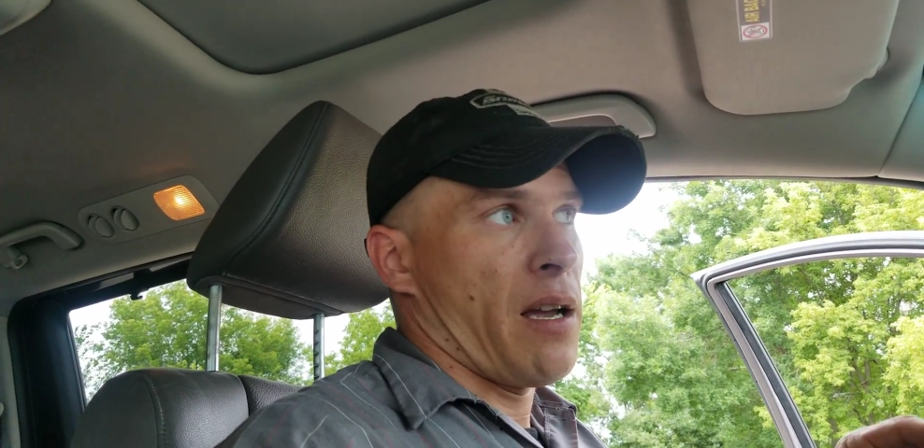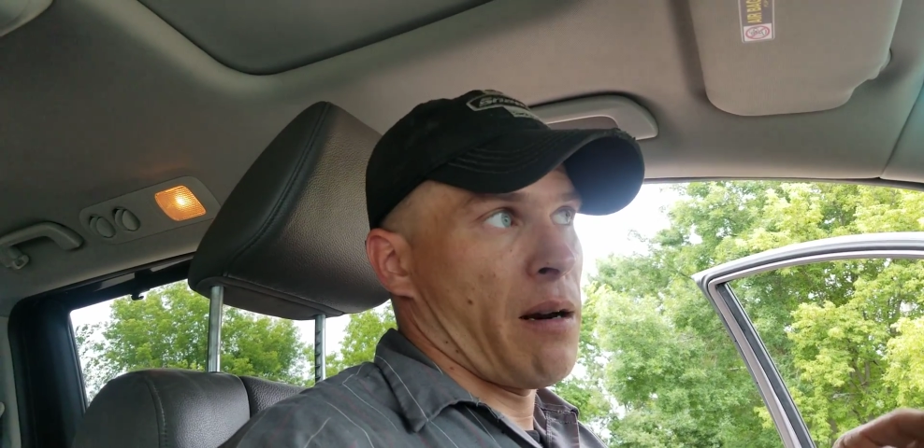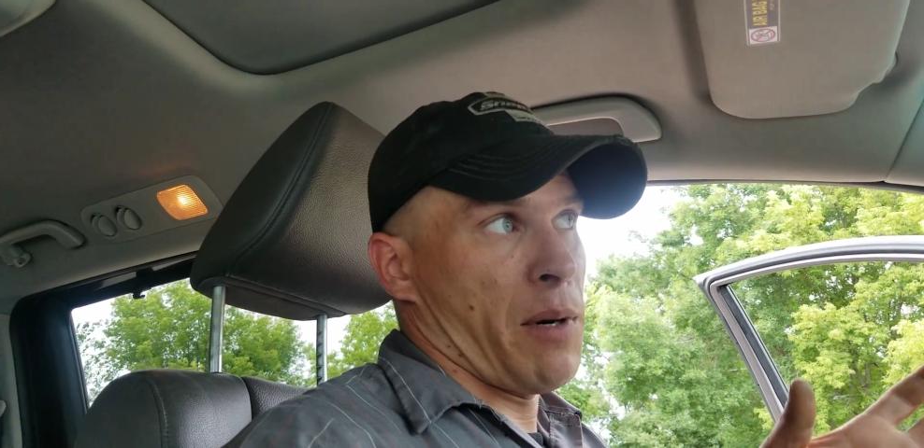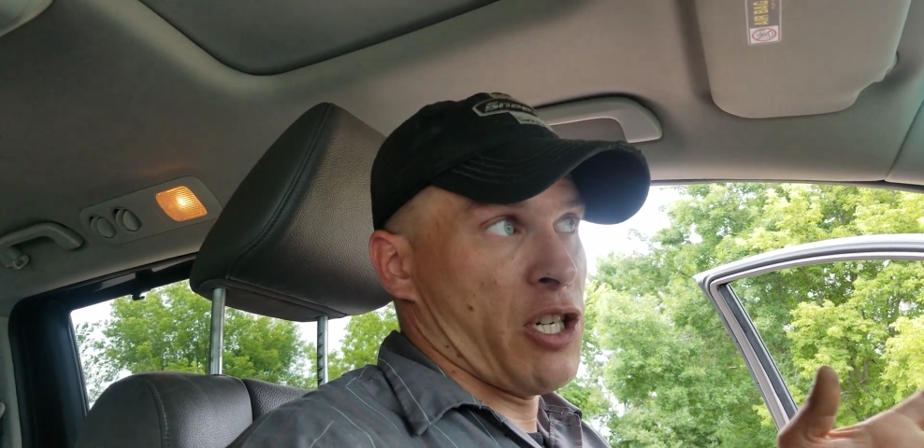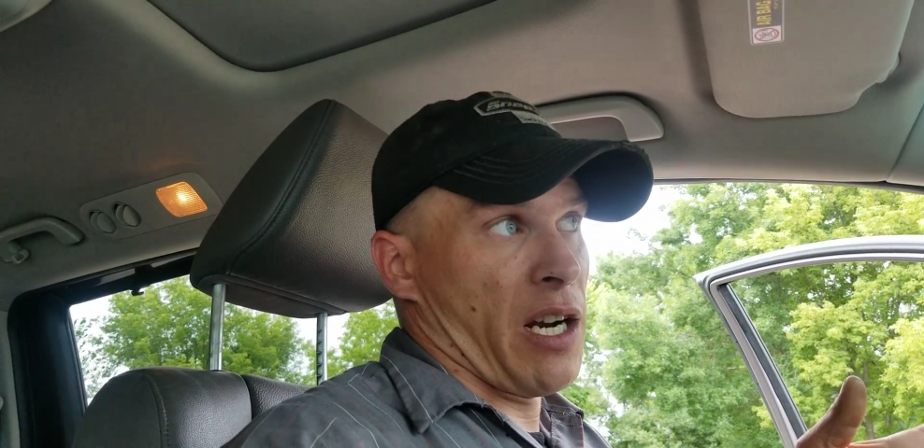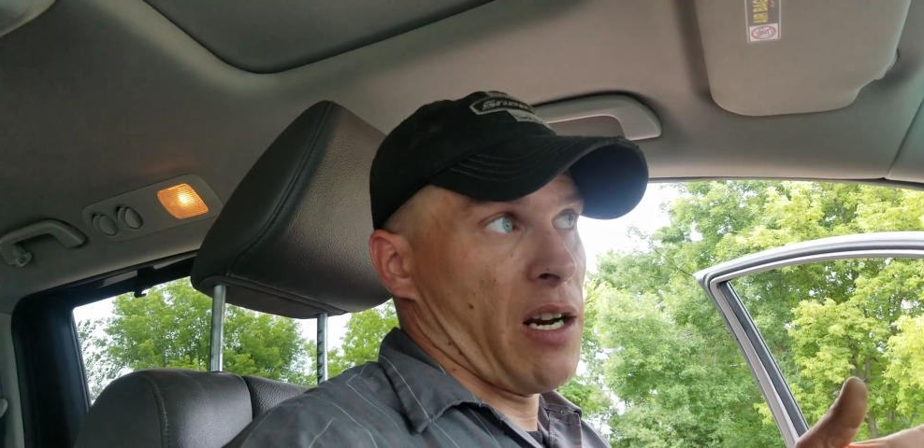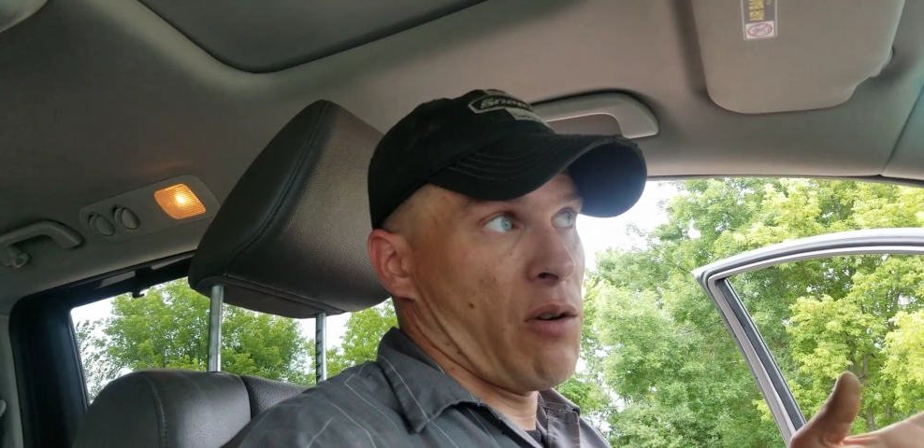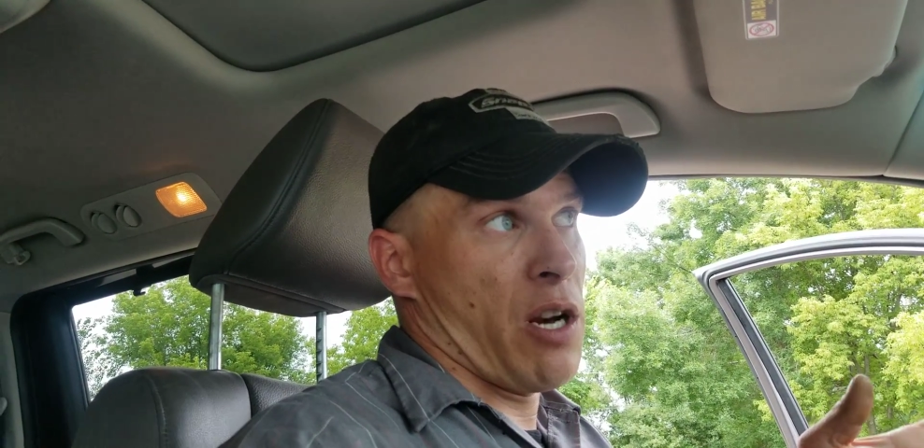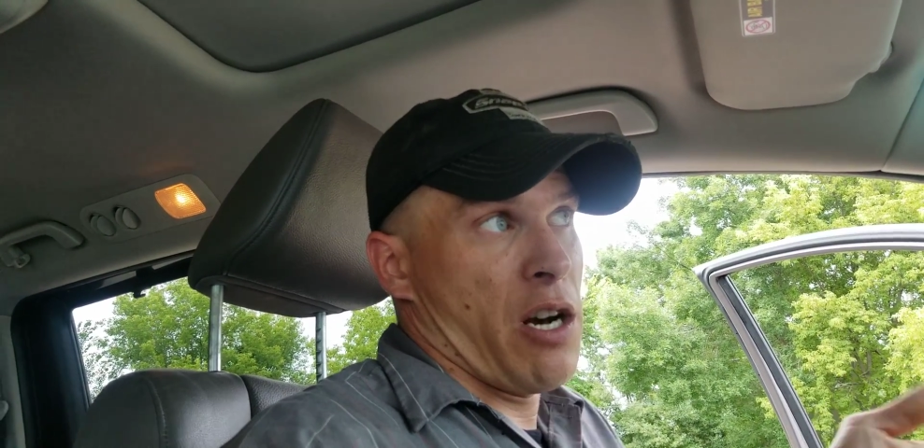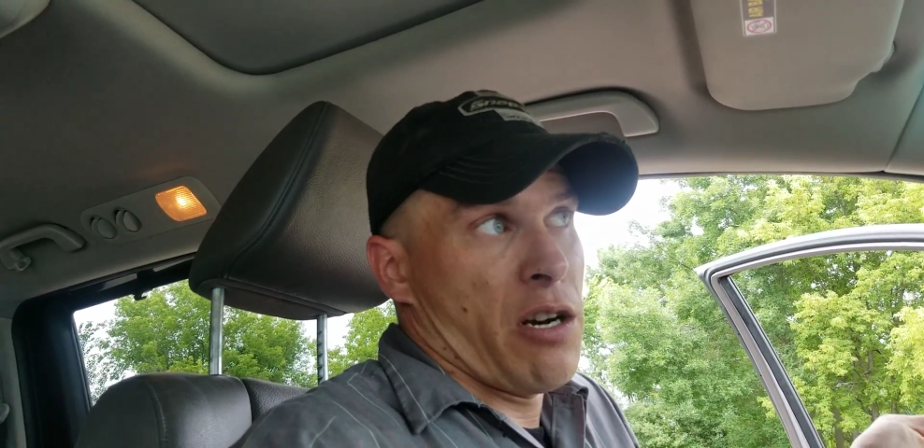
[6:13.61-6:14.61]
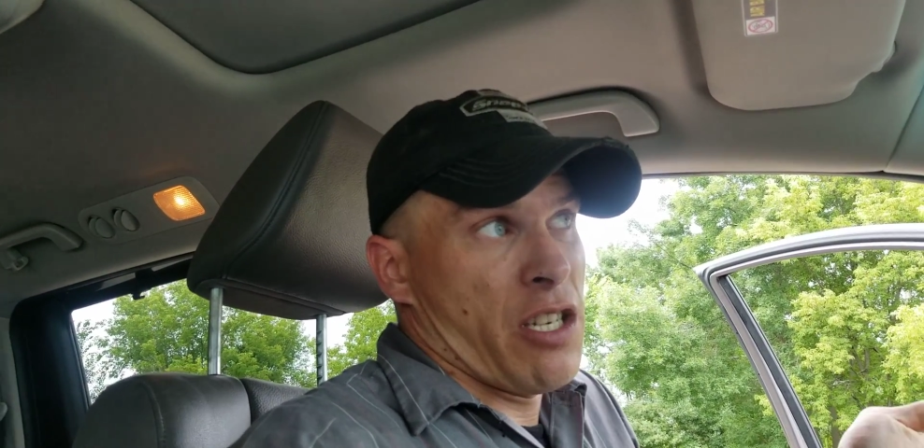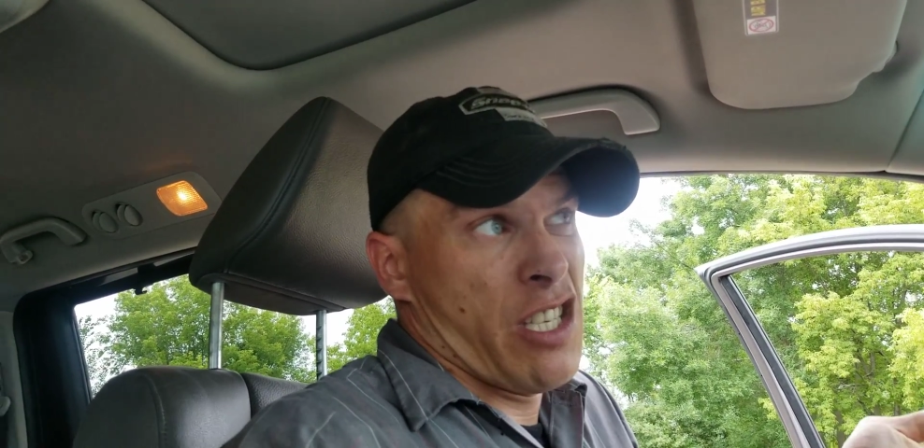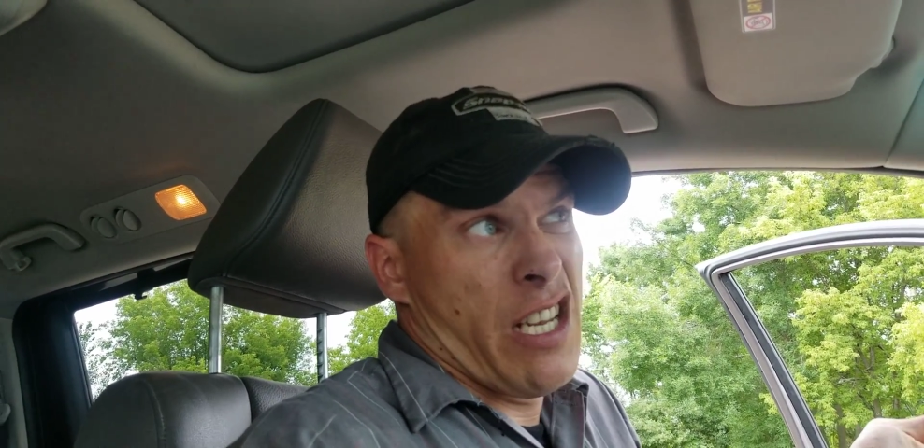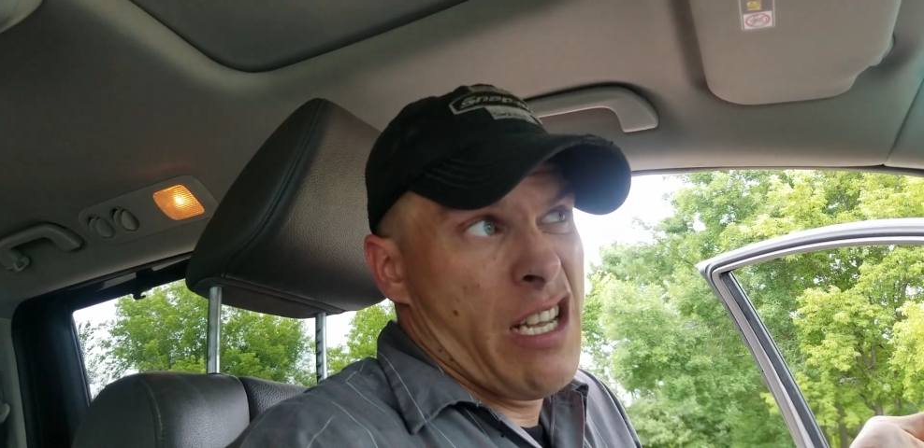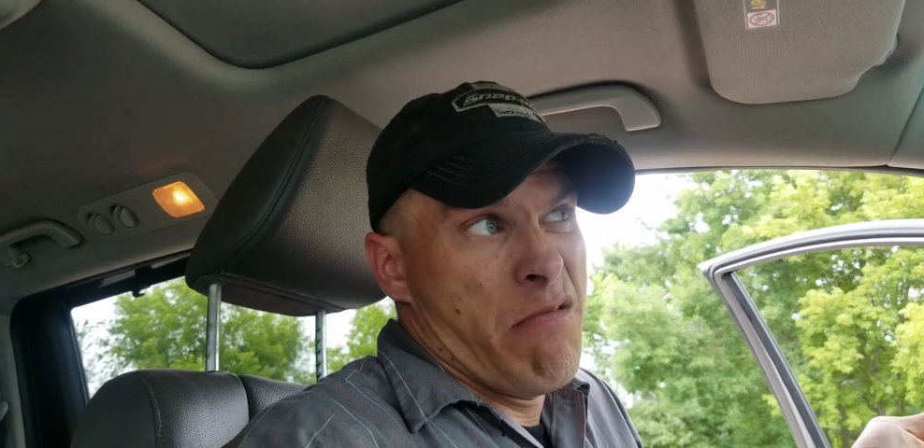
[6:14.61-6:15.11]
and I'm gonna check it out here and
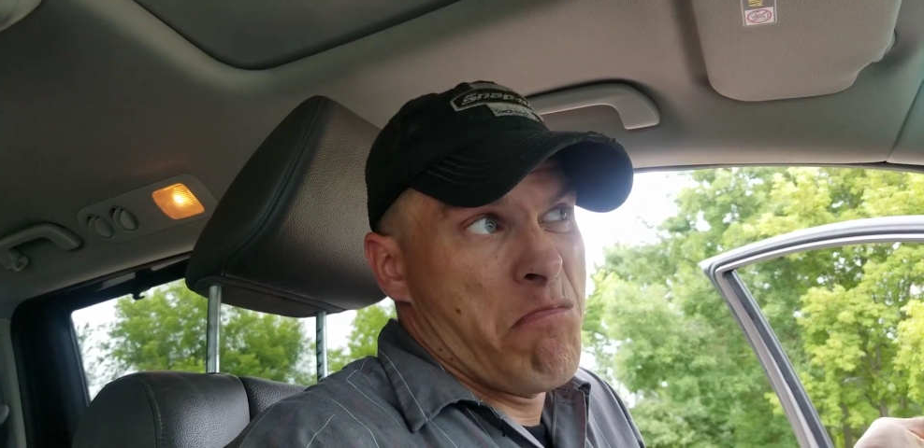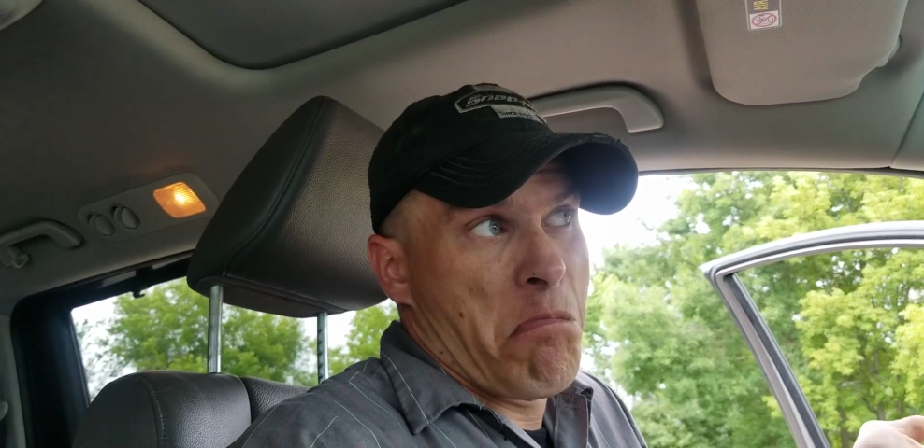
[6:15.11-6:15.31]
see.